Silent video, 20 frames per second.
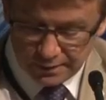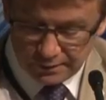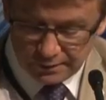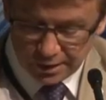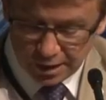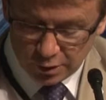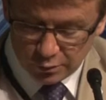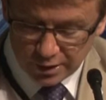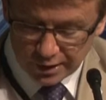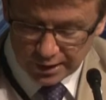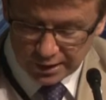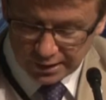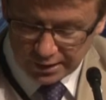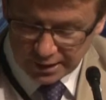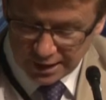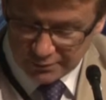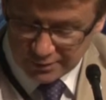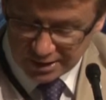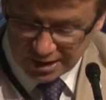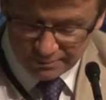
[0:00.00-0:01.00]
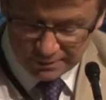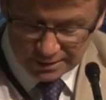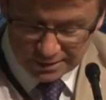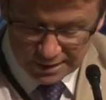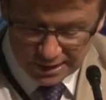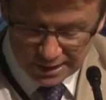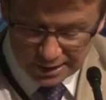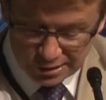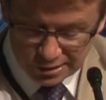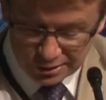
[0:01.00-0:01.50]
There were clear
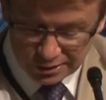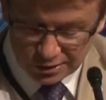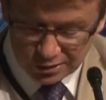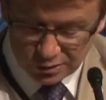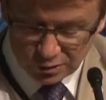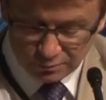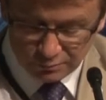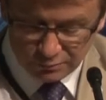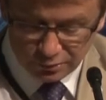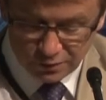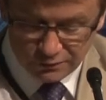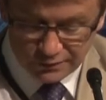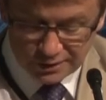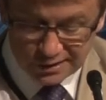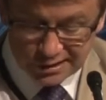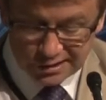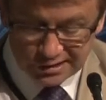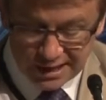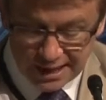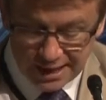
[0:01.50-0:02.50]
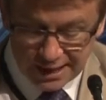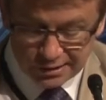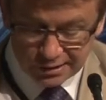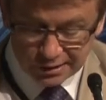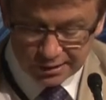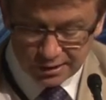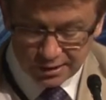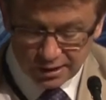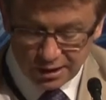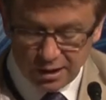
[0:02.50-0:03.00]
recommendations to improve the
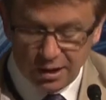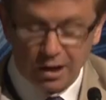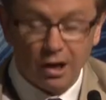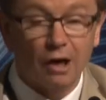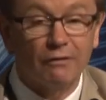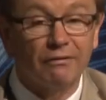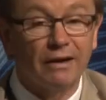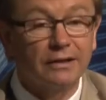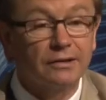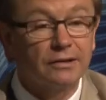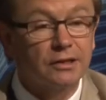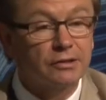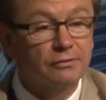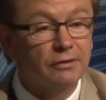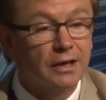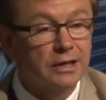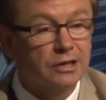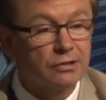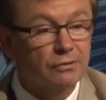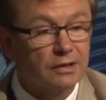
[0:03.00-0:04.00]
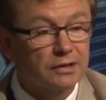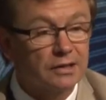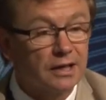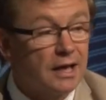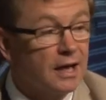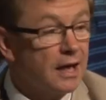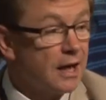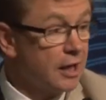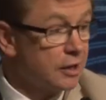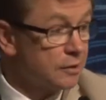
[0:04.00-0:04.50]
standard of undergraduate
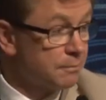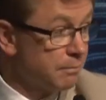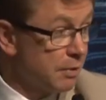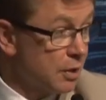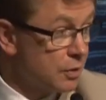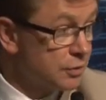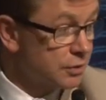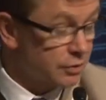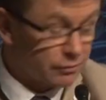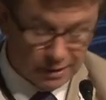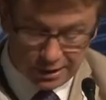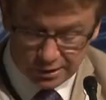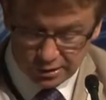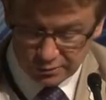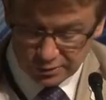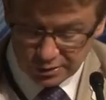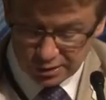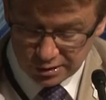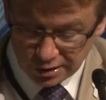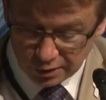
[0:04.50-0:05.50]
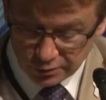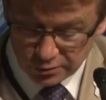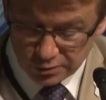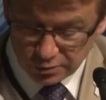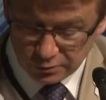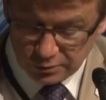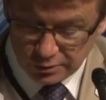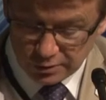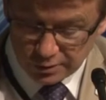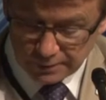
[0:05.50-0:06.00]
and postgraduate
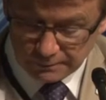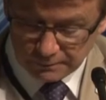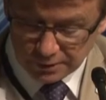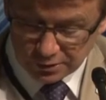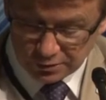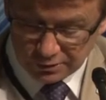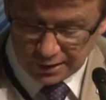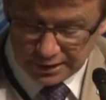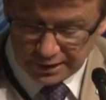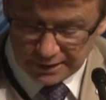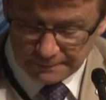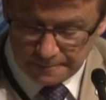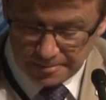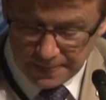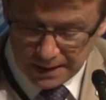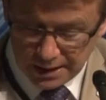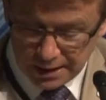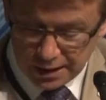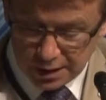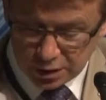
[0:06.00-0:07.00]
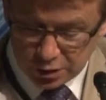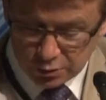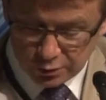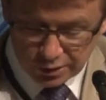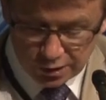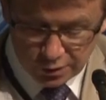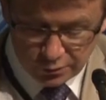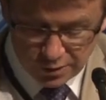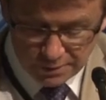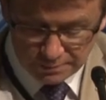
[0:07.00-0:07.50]
social work training to
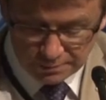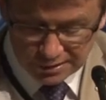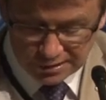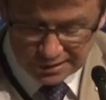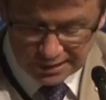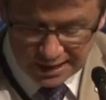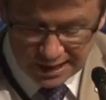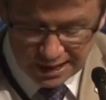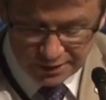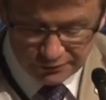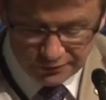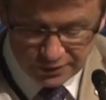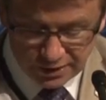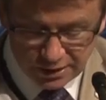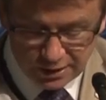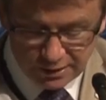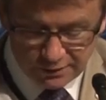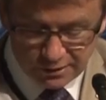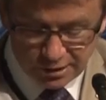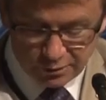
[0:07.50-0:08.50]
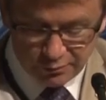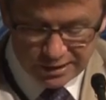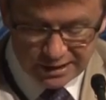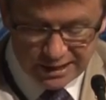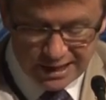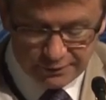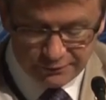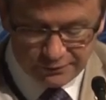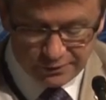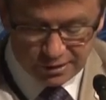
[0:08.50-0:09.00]
equip staff for
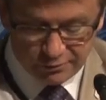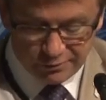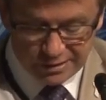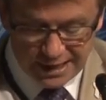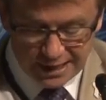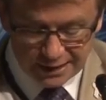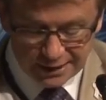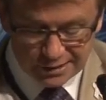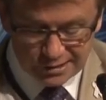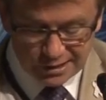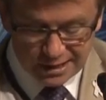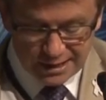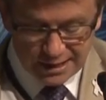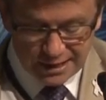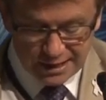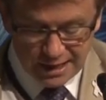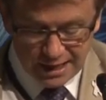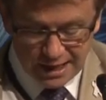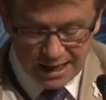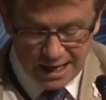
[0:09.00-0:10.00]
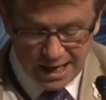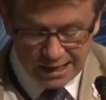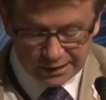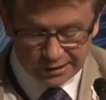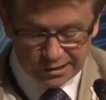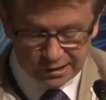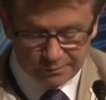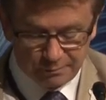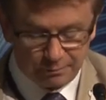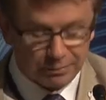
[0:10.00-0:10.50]
the reality
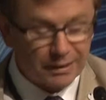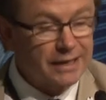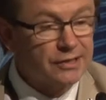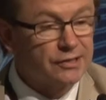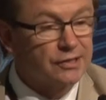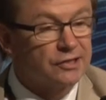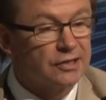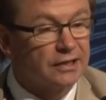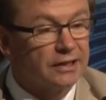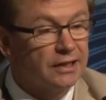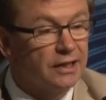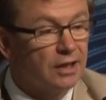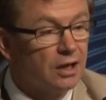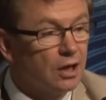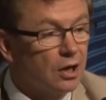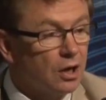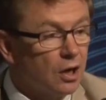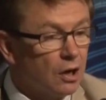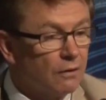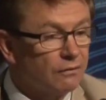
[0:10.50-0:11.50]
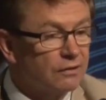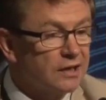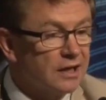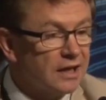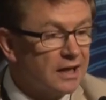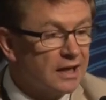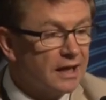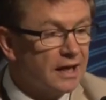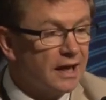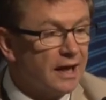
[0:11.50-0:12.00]
and complexity of
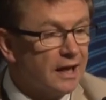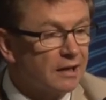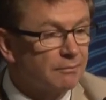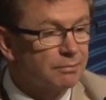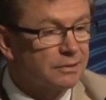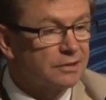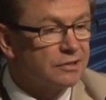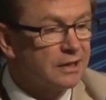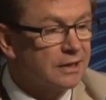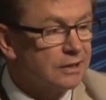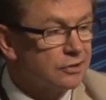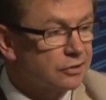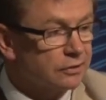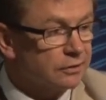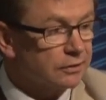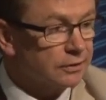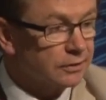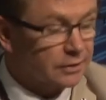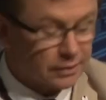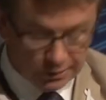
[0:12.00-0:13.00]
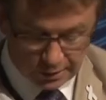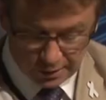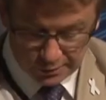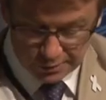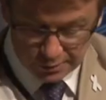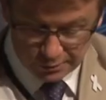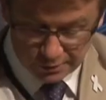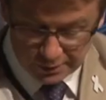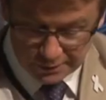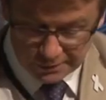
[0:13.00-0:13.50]
care and protection, close
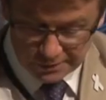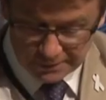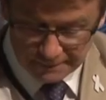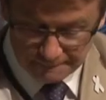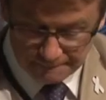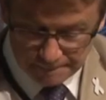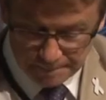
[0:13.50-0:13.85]
quotes.